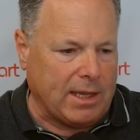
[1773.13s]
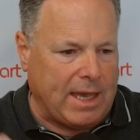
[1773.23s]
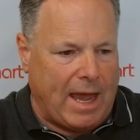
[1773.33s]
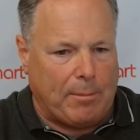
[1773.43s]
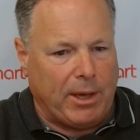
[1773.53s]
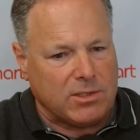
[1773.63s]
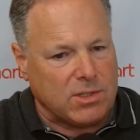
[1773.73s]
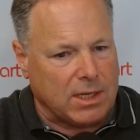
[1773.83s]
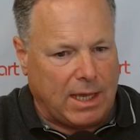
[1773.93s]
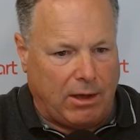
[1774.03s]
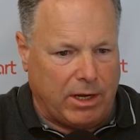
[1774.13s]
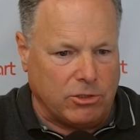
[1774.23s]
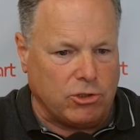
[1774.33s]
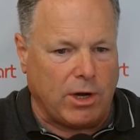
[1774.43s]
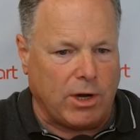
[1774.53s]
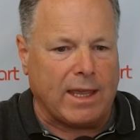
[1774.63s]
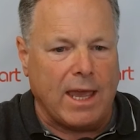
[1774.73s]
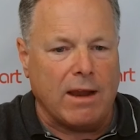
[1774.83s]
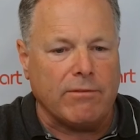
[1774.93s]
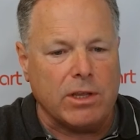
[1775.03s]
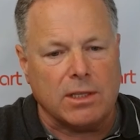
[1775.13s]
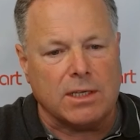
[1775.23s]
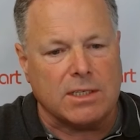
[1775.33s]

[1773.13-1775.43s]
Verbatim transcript: capex account and track everything